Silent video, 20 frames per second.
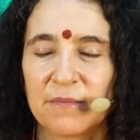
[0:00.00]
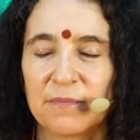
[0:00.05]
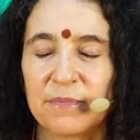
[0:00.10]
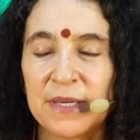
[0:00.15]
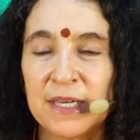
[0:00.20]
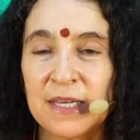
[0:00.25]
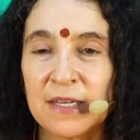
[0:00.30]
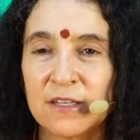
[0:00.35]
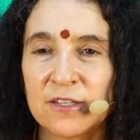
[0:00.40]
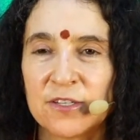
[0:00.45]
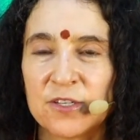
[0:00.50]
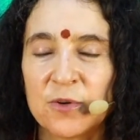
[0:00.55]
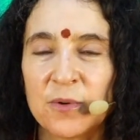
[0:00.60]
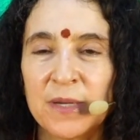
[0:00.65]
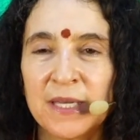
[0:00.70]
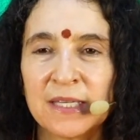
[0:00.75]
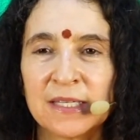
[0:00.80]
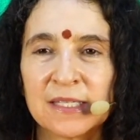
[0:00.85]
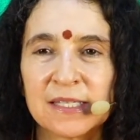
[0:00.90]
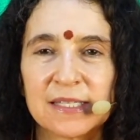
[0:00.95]

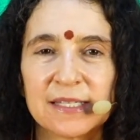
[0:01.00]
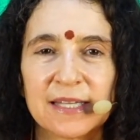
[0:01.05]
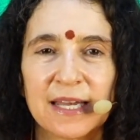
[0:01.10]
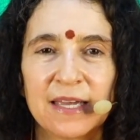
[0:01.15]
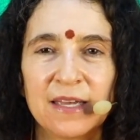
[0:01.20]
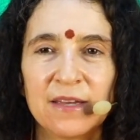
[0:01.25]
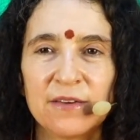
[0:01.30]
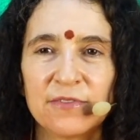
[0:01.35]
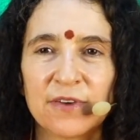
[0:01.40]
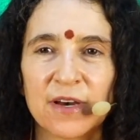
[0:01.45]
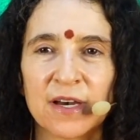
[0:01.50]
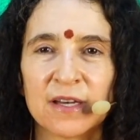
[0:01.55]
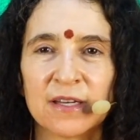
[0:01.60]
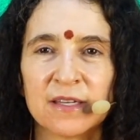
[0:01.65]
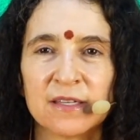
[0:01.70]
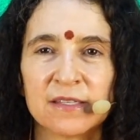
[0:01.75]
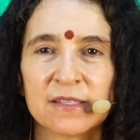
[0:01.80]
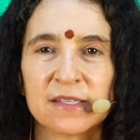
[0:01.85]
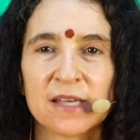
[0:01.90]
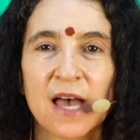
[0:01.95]
Doing Seva
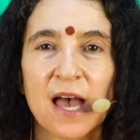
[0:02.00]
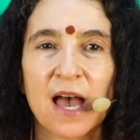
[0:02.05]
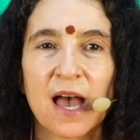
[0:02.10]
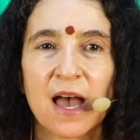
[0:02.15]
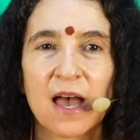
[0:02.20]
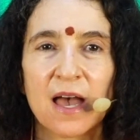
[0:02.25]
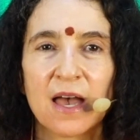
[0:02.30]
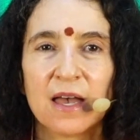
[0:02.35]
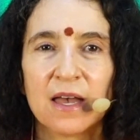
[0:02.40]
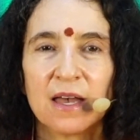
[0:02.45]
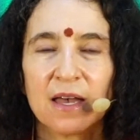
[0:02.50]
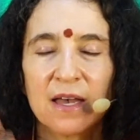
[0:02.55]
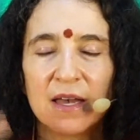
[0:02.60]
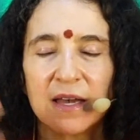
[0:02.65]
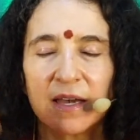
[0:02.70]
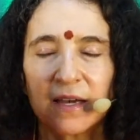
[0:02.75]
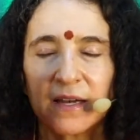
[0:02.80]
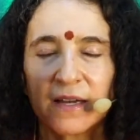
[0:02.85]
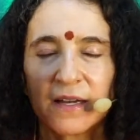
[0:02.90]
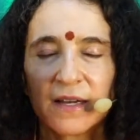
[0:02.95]
is
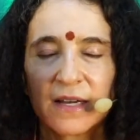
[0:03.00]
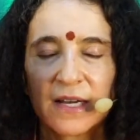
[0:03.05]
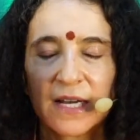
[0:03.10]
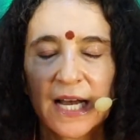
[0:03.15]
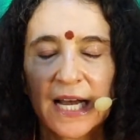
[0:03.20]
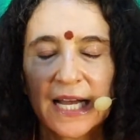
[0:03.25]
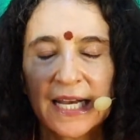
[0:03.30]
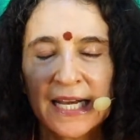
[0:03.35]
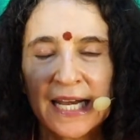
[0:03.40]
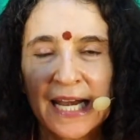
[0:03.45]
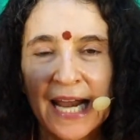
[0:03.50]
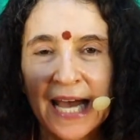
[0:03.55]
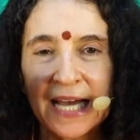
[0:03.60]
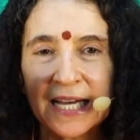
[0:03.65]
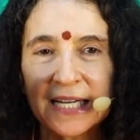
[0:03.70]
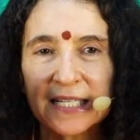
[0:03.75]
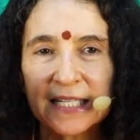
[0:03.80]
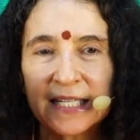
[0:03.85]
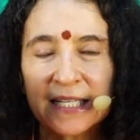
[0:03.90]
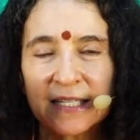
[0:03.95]

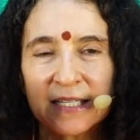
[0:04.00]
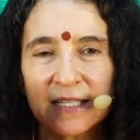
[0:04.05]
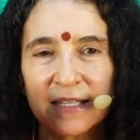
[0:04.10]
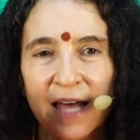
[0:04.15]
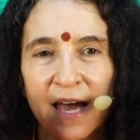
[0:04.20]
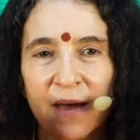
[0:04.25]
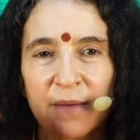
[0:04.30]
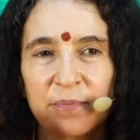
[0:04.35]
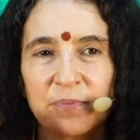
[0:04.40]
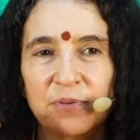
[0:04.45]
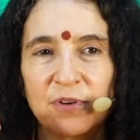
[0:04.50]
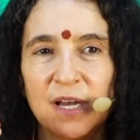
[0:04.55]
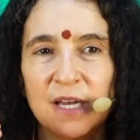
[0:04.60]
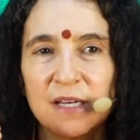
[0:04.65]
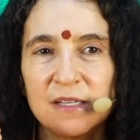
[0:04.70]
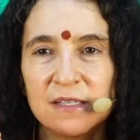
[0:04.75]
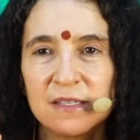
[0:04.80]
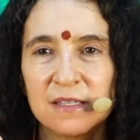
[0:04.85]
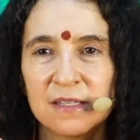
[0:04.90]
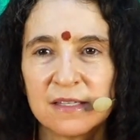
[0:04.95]
connecting to that
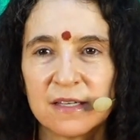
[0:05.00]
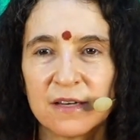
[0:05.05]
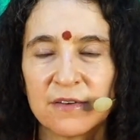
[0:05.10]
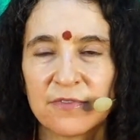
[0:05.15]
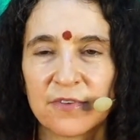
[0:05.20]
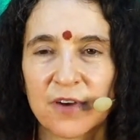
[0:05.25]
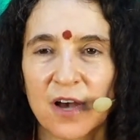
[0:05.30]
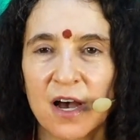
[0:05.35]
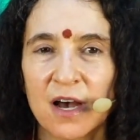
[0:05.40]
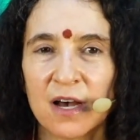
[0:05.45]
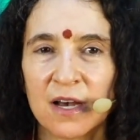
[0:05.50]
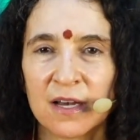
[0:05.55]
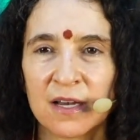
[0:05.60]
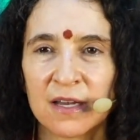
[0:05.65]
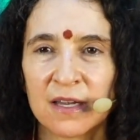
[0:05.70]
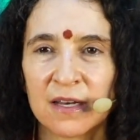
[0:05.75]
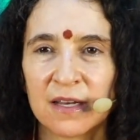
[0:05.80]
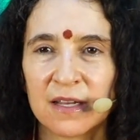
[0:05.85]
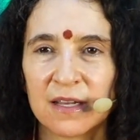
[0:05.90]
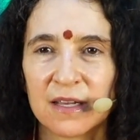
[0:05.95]
presence of
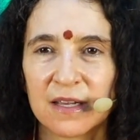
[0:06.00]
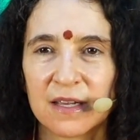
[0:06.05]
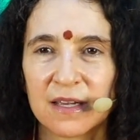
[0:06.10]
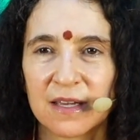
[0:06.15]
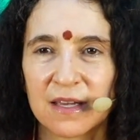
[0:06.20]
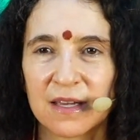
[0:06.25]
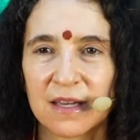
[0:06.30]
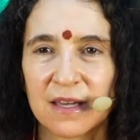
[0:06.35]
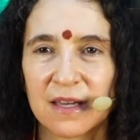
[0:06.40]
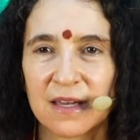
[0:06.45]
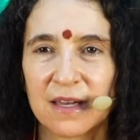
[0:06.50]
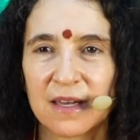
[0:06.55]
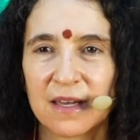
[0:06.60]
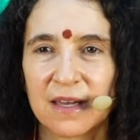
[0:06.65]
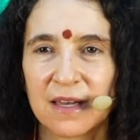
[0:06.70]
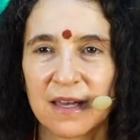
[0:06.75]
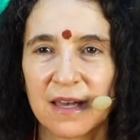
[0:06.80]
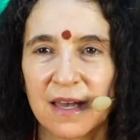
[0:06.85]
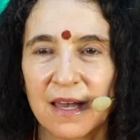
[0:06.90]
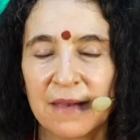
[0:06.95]
God
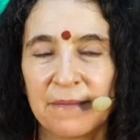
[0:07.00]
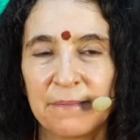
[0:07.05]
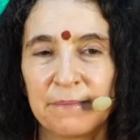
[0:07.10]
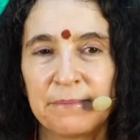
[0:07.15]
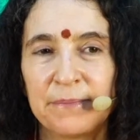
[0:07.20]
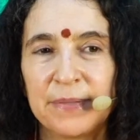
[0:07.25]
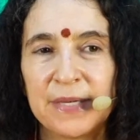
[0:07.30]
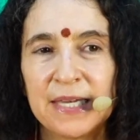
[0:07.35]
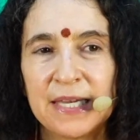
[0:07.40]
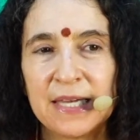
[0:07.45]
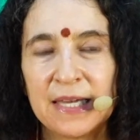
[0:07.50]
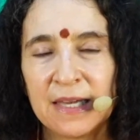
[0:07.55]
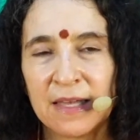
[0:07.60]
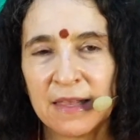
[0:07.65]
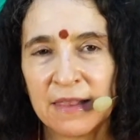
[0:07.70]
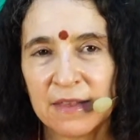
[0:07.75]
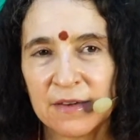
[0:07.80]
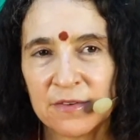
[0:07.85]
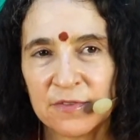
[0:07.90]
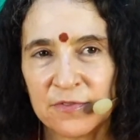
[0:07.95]
and
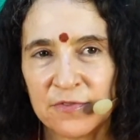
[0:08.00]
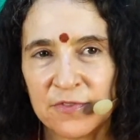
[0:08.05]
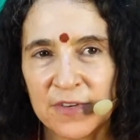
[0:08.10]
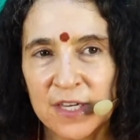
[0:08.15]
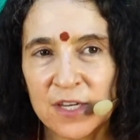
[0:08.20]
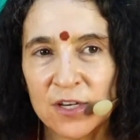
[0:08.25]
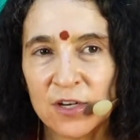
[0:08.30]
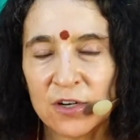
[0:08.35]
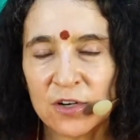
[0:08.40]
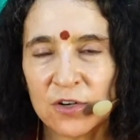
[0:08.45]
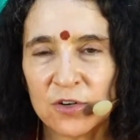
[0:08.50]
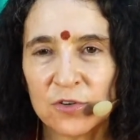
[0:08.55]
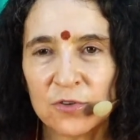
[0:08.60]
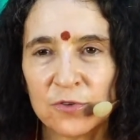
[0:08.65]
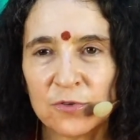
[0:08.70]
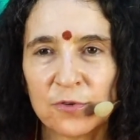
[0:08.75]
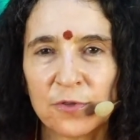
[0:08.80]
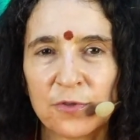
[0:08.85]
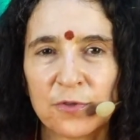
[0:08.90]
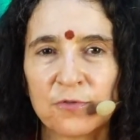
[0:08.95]
being the
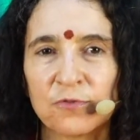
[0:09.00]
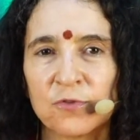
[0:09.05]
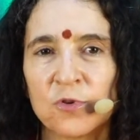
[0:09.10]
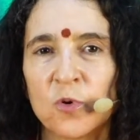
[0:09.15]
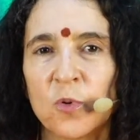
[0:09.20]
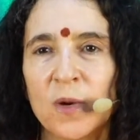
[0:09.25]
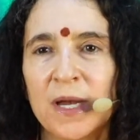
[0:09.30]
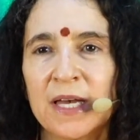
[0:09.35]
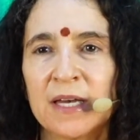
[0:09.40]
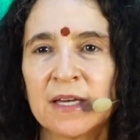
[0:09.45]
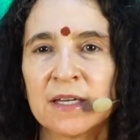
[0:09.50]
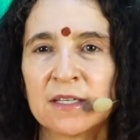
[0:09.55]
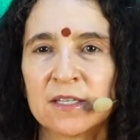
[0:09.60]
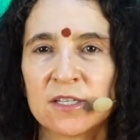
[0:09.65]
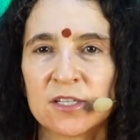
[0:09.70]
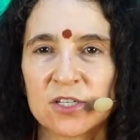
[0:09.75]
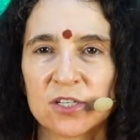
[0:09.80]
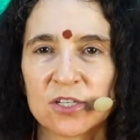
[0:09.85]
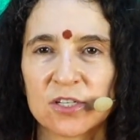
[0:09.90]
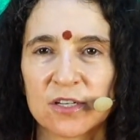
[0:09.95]
vehicle through
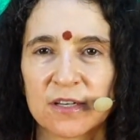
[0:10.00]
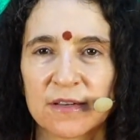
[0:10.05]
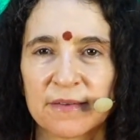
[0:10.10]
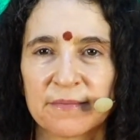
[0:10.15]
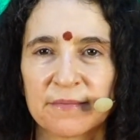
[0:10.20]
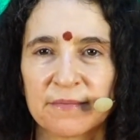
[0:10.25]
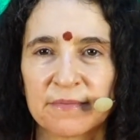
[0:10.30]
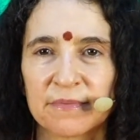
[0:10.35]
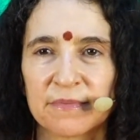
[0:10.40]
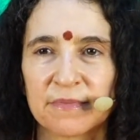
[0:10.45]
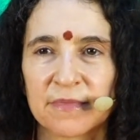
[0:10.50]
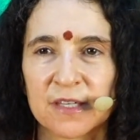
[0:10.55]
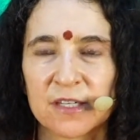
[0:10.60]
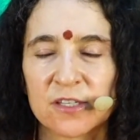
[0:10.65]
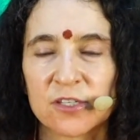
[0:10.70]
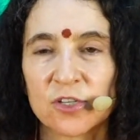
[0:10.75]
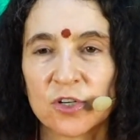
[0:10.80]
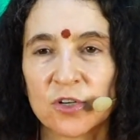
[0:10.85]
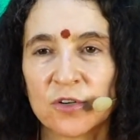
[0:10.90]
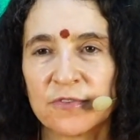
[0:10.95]
which
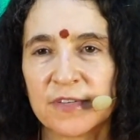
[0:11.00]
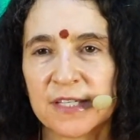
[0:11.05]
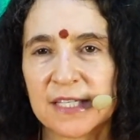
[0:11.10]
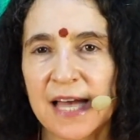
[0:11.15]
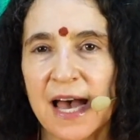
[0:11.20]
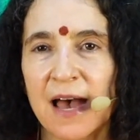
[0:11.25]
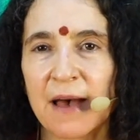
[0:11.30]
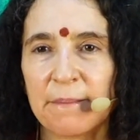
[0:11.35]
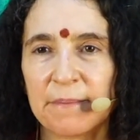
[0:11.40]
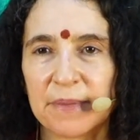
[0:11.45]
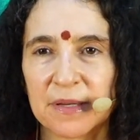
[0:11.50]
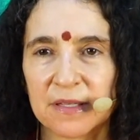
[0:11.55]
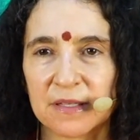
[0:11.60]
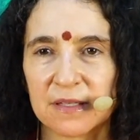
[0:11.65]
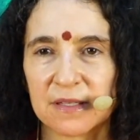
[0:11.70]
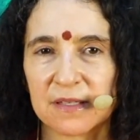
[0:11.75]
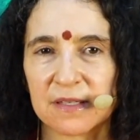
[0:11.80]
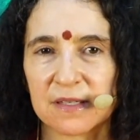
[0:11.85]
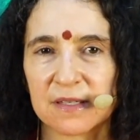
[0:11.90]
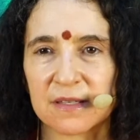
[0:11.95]
service
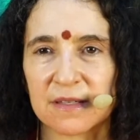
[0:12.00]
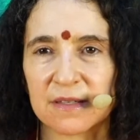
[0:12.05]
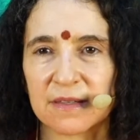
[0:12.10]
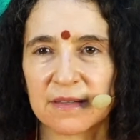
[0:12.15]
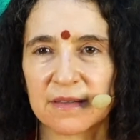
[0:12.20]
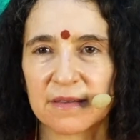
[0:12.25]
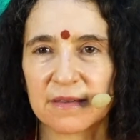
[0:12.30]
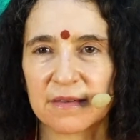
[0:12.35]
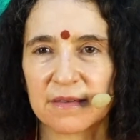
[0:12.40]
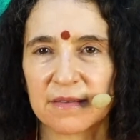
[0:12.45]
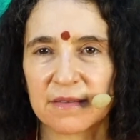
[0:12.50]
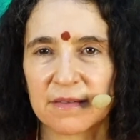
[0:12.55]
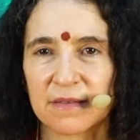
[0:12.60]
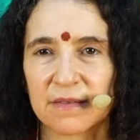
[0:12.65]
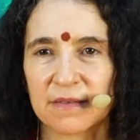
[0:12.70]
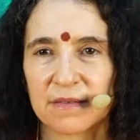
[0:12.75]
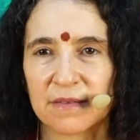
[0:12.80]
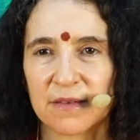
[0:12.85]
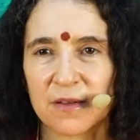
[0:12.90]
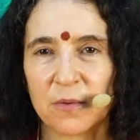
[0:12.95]
happens.
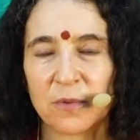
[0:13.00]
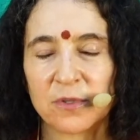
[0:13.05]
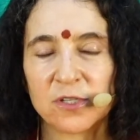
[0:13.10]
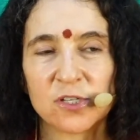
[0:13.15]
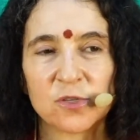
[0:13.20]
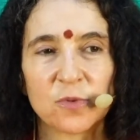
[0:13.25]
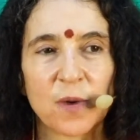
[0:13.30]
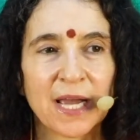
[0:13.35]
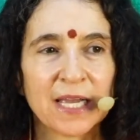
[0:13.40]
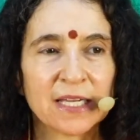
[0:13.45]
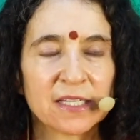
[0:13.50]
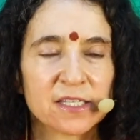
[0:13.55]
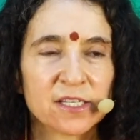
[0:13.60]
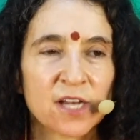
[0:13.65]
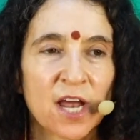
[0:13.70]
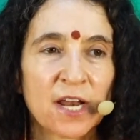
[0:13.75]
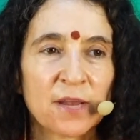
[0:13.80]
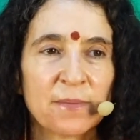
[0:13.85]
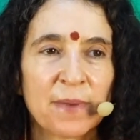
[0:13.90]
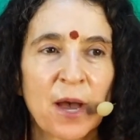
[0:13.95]
Which is why it's
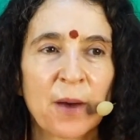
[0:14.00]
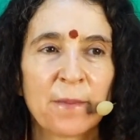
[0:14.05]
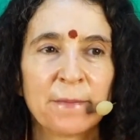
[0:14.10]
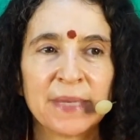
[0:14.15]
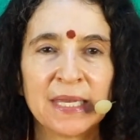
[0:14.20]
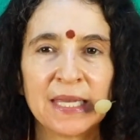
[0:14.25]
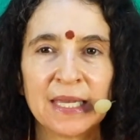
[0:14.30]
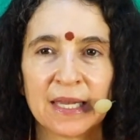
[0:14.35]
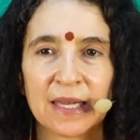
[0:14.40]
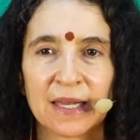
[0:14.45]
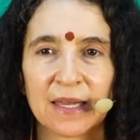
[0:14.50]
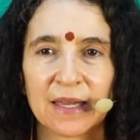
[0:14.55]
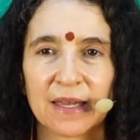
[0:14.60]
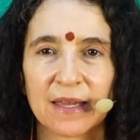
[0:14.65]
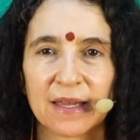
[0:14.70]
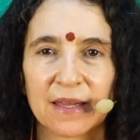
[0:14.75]
not about me.